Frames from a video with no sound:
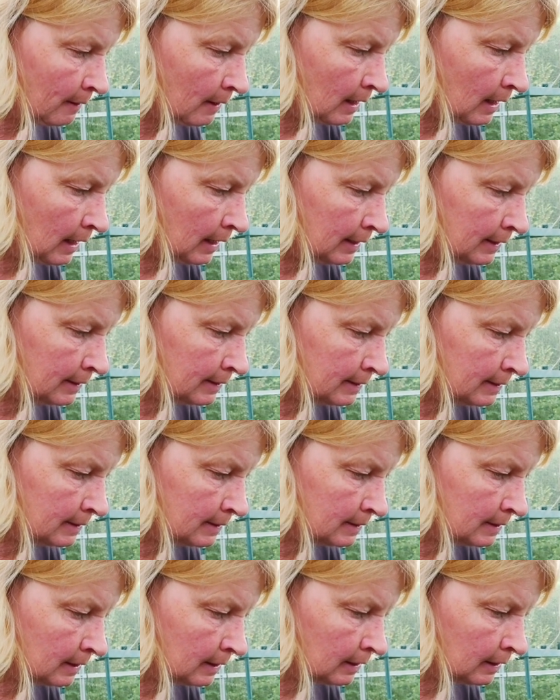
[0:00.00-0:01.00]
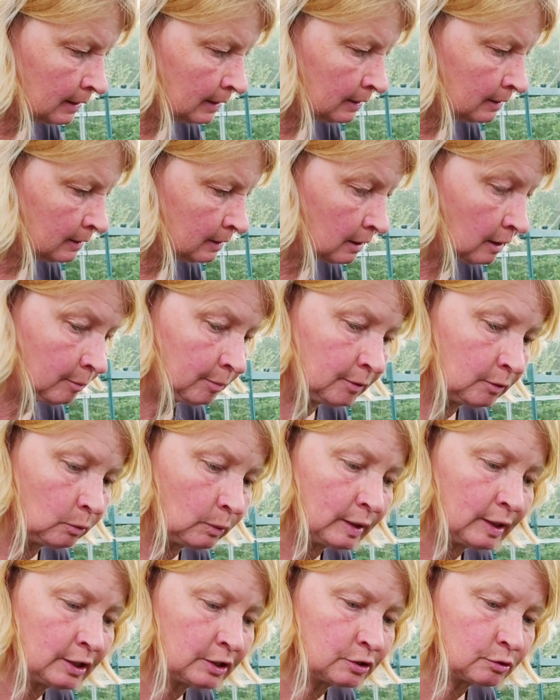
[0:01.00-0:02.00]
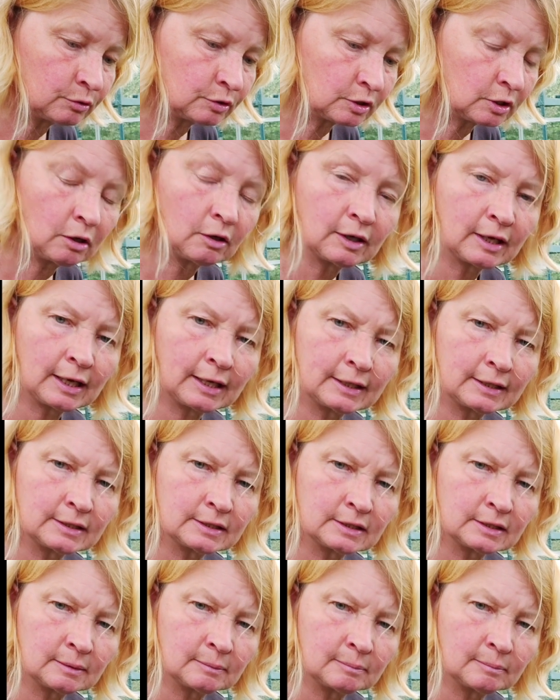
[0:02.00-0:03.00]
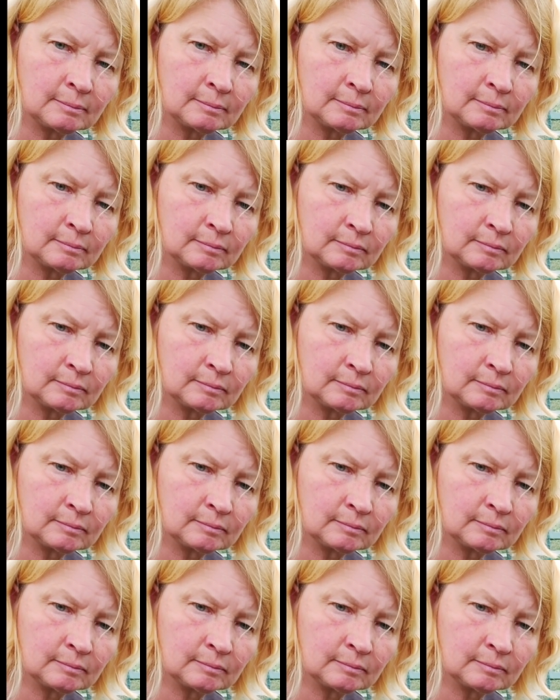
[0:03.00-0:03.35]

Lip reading: And in a couple of weeks, you'll start getting some